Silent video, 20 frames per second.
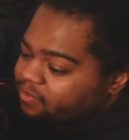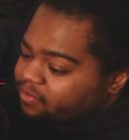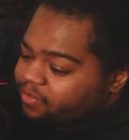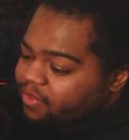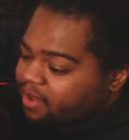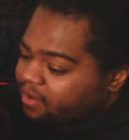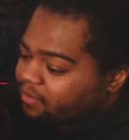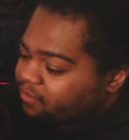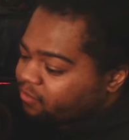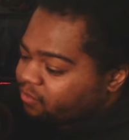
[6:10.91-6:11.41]

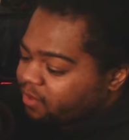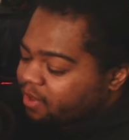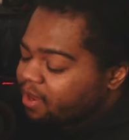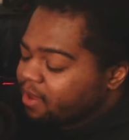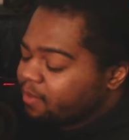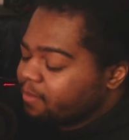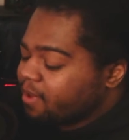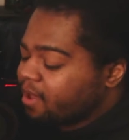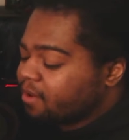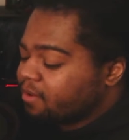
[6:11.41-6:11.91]
Like,
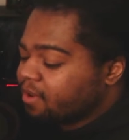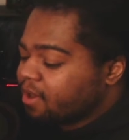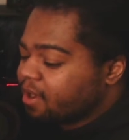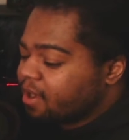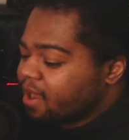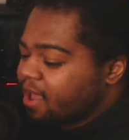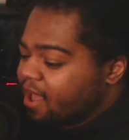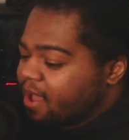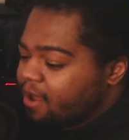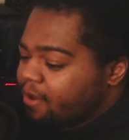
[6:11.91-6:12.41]
looking back on
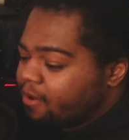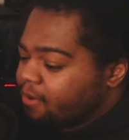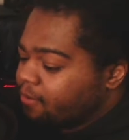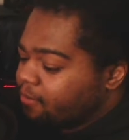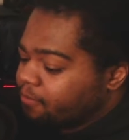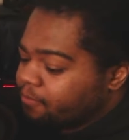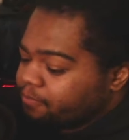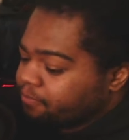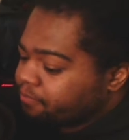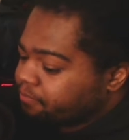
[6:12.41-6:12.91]
it
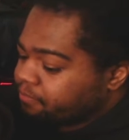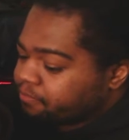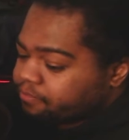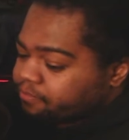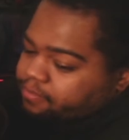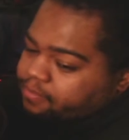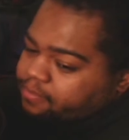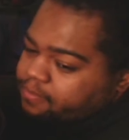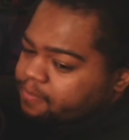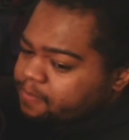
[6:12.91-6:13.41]
now,
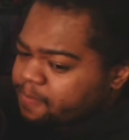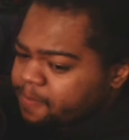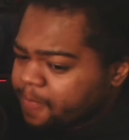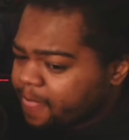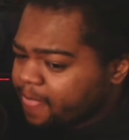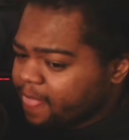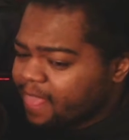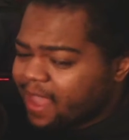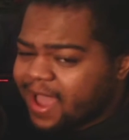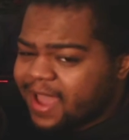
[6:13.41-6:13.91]

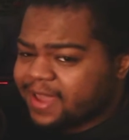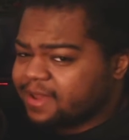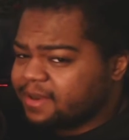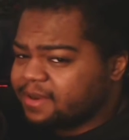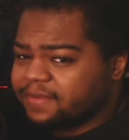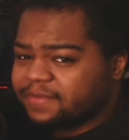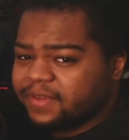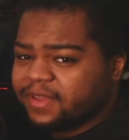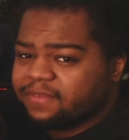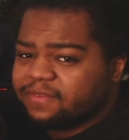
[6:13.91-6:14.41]
I
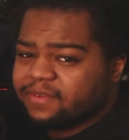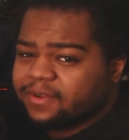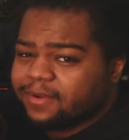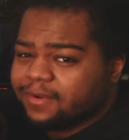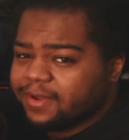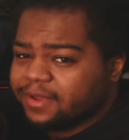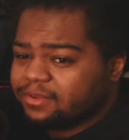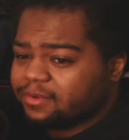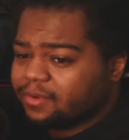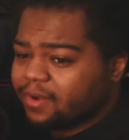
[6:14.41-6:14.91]
couldn't even give you
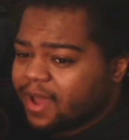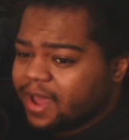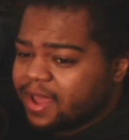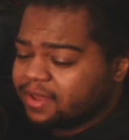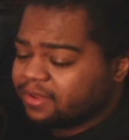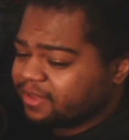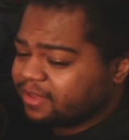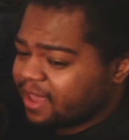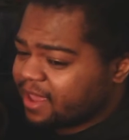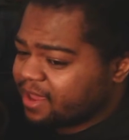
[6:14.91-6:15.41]
a reason why I
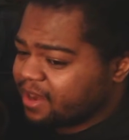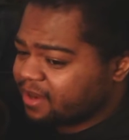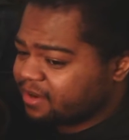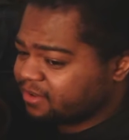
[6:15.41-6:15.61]
used to hate.